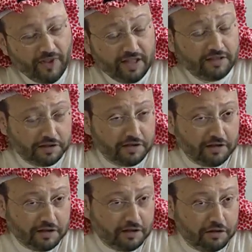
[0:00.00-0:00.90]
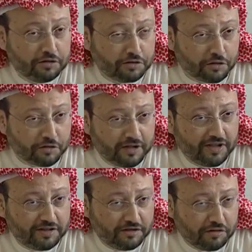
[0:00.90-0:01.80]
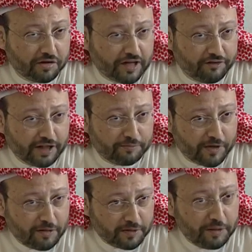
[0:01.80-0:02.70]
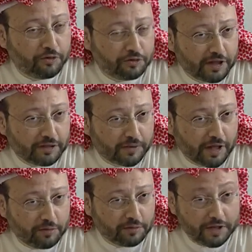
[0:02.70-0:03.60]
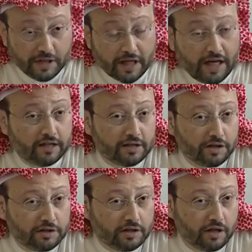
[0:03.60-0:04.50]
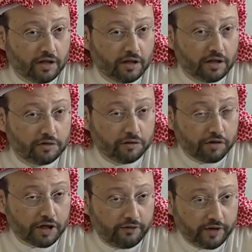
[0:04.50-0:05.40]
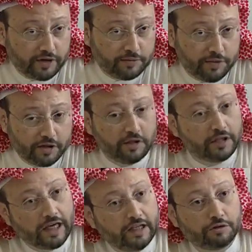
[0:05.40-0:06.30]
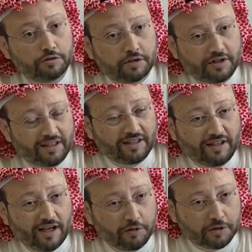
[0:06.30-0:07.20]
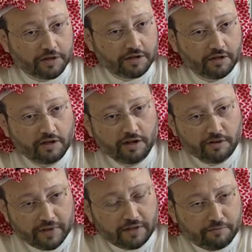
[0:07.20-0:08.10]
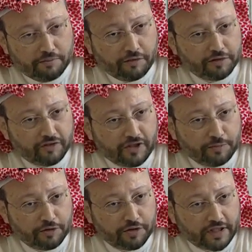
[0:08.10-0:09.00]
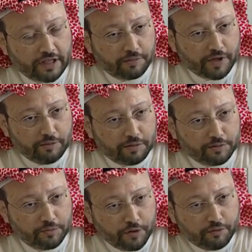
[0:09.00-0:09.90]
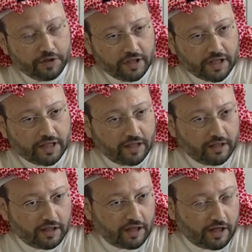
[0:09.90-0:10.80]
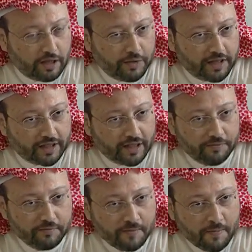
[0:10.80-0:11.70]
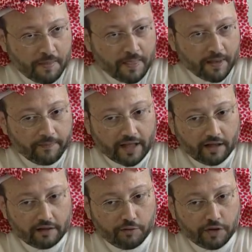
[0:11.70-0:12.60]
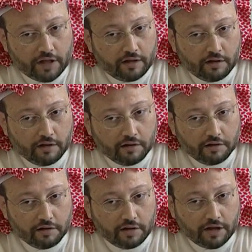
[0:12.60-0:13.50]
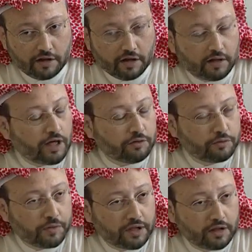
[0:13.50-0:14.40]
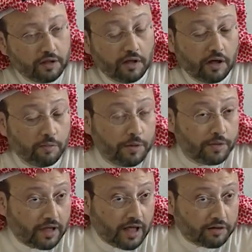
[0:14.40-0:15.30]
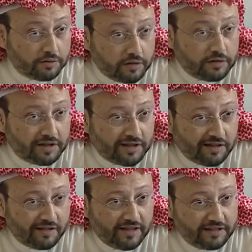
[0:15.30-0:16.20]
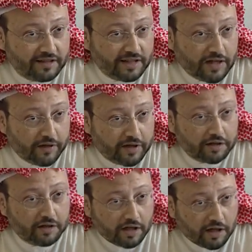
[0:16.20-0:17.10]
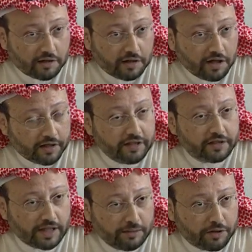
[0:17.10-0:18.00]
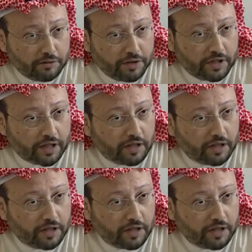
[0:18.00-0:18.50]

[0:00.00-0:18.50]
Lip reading: Yes, it is so. It is geographical problem and political problem. Iran is geographically speaking, Iran is a good outlet, but because of the political problems between Iran and America, it did not turn out well. Or maybe now you see relations now are easing up between Iran.